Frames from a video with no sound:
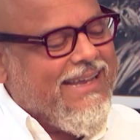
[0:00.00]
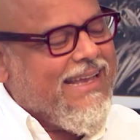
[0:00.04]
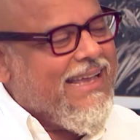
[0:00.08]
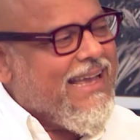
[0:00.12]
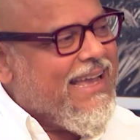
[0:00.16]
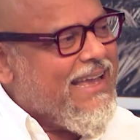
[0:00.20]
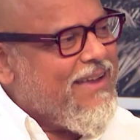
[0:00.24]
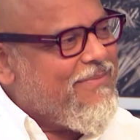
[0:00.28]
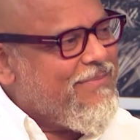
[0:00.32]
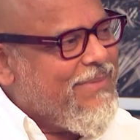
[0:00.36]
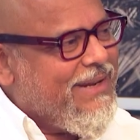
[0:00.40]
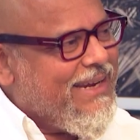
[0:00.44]
day
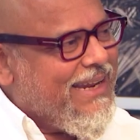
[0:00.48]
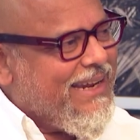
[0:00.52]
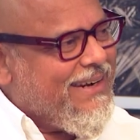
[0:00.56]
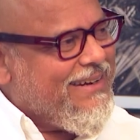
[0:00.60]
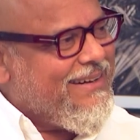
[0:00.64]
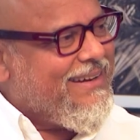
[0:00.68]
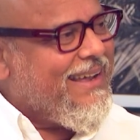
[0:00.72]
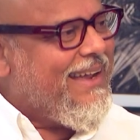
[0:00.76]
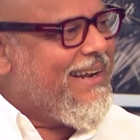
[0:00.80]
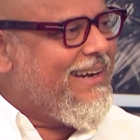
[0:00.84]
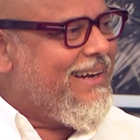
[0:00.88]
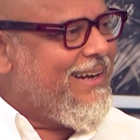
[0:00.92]
I have been
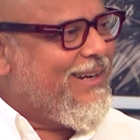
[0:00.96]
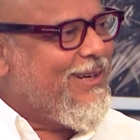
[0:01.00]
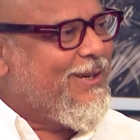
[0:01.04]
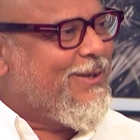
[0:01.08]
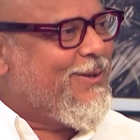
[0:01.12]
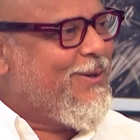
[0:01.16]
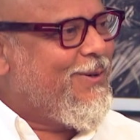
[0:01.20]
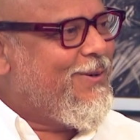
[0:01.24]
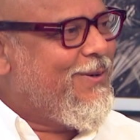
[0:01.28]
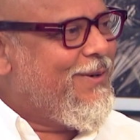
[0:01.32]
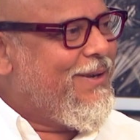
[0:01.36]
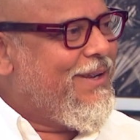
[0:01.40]
entitled
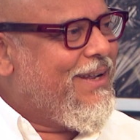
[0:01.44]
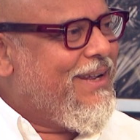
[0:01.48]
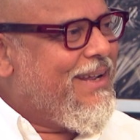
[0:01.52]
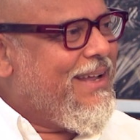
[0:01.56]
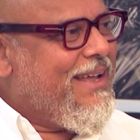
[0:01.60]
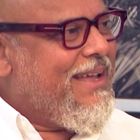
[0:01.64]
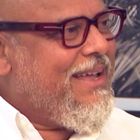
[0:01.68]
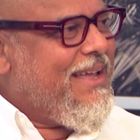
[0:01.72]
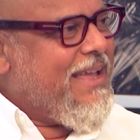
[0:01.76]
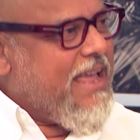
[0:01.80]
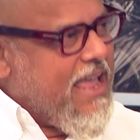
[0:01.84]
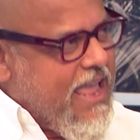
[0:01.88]
to
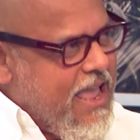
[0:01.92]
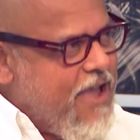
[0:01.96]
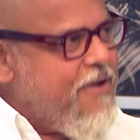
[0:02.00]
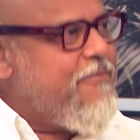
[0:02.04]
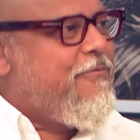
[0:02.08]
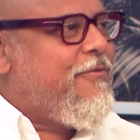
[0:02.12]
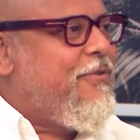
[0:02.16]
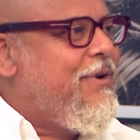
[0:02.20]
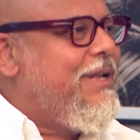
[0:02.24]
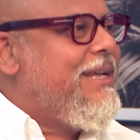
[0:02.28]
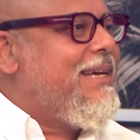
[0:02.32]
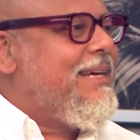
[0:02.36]

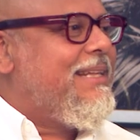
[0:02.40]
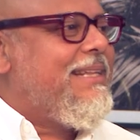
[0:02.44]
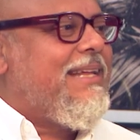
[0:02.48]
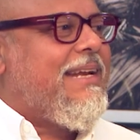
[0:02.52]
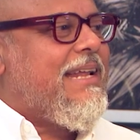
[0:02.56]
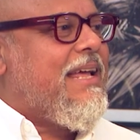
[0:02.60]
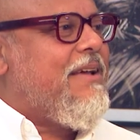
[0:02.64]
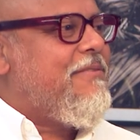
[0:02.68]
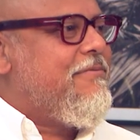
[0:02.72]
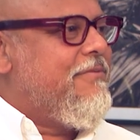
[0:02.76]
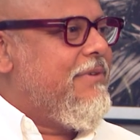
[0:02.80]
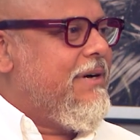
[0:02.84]
every year
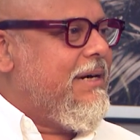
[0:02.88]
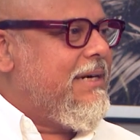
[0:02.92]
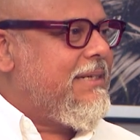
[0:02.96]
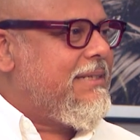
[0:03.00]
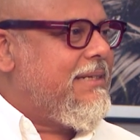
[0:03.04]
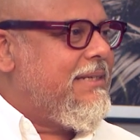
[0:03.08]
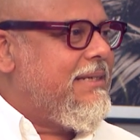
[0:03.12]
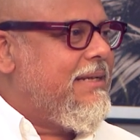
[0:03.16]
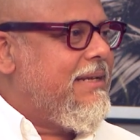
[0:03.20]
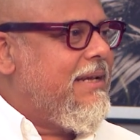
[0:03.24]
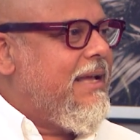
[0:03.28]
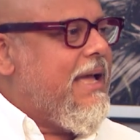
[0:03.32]
that I've
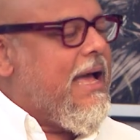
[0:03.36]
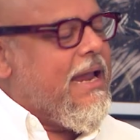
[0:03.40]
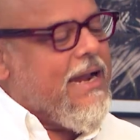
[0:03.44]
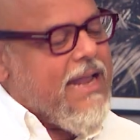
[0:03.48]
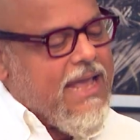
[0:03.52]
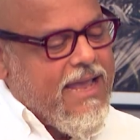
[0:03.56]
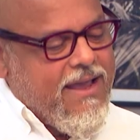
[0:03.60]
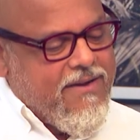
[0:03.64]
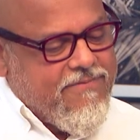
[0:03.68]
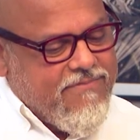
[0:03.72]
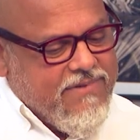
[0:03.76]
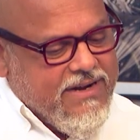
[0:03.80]
worked. Yeah. And
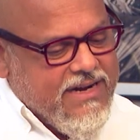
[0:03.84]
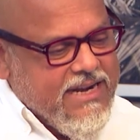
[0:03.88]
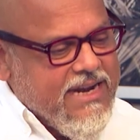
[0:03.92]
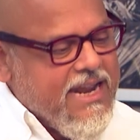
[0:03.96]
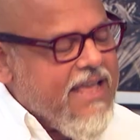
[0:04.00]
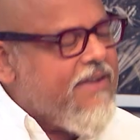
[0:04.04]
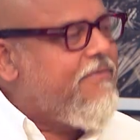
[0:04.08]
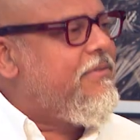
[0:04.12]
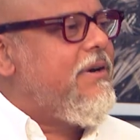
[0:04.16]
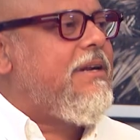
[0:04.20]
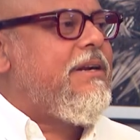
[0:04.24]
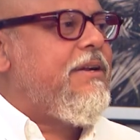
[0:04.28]
I have
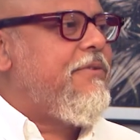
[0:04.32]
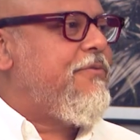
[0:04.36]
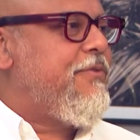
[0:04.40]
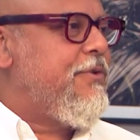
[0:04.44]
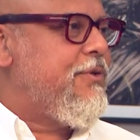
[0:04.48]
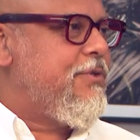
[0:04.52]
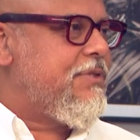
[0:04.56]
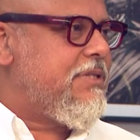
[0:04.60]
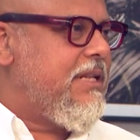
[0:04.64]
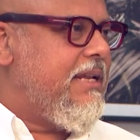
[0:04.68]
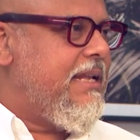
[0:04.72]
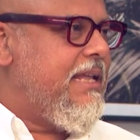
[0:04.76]
never
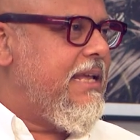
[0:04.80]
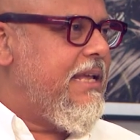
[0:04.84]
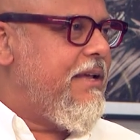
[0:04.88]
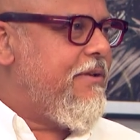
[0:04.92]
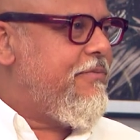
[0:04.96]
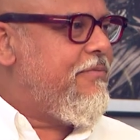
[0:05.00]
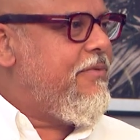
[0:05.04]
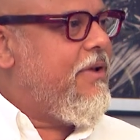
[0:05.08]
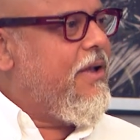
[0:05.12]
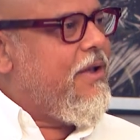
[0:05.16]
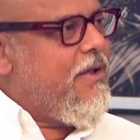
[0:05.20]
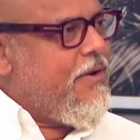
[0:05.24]
refused
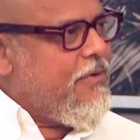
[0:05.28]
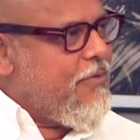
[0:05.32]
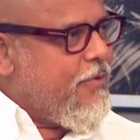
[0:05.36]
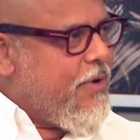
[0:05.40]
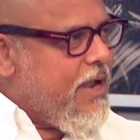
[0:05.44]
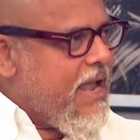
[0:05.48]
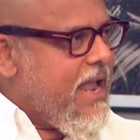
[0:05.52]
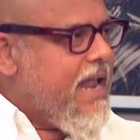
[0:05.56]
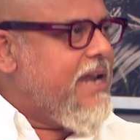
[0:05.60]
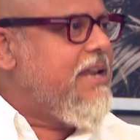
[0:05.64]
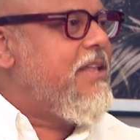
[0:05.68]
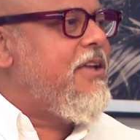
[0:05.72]
leave to
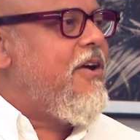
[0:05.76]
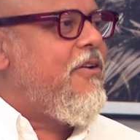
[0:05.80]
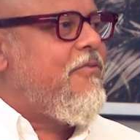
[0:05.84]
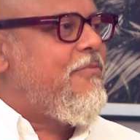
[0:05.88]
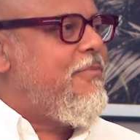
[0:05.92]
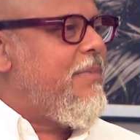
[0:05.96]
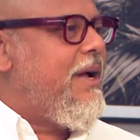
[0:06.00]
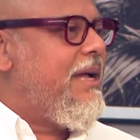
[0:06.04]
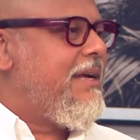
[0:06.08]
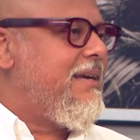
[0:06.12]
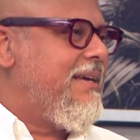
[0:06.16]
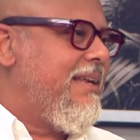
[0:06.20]
any of
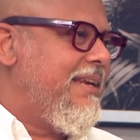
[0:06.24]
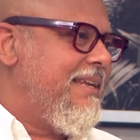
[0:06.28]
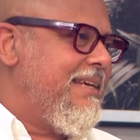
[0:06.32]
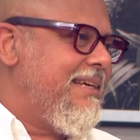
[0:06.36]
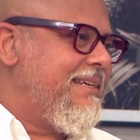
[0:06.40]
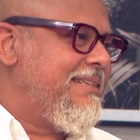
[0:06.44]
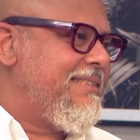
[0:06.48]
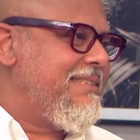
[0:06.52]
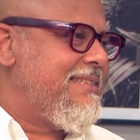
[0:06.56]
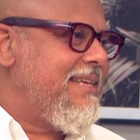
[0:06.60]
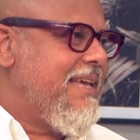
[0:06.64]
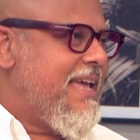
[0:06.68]
my
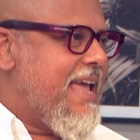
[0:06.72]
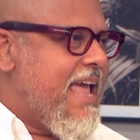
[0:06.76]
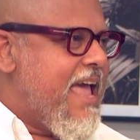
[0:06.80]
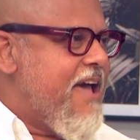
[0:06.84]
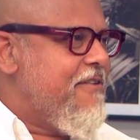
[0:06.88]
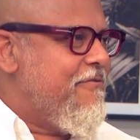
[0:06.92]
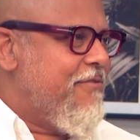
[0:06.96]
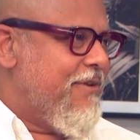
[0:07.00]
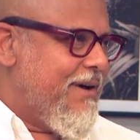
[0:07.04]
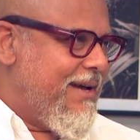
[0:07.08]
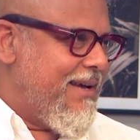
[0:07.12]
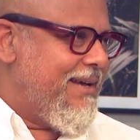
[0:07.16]
colleagues
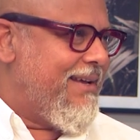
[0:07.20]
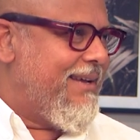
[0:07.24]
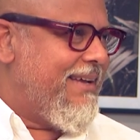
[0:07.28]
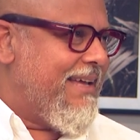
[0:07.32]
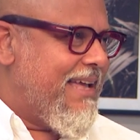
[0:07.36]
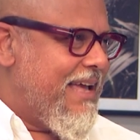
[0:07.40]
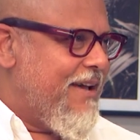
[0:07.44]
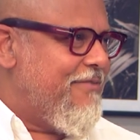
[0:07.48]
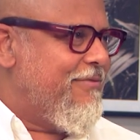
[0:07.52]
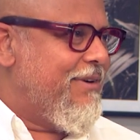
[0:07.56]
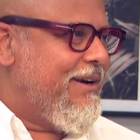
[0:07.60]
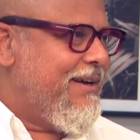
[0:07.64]
ever,
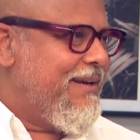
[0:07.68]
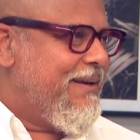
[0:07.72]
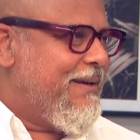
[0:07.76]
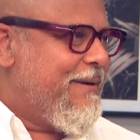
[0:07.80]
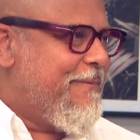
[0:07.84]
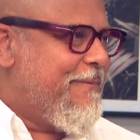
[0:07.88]
ever.